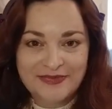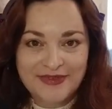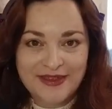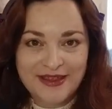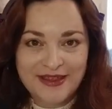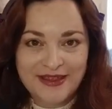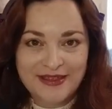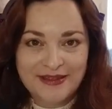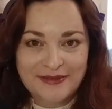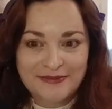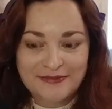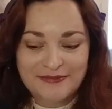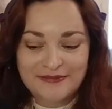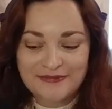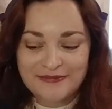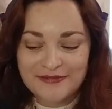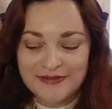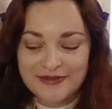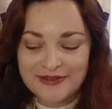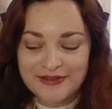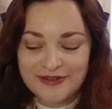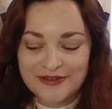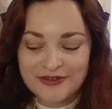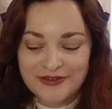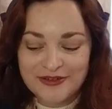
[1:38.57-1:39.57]
the
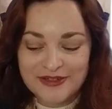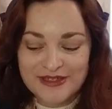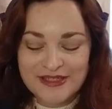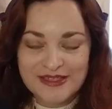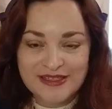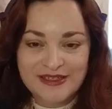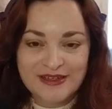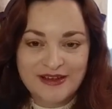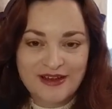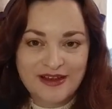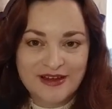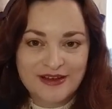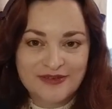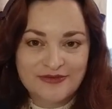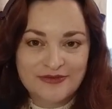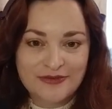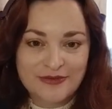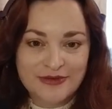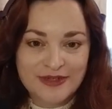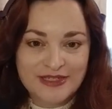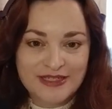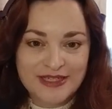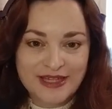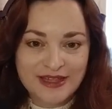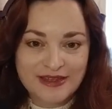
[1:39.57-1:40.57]
Crystal Heart
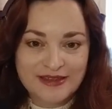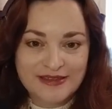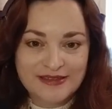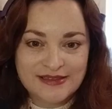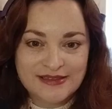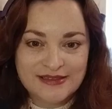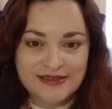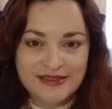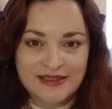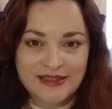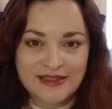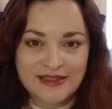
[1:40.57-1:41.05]
Vortex.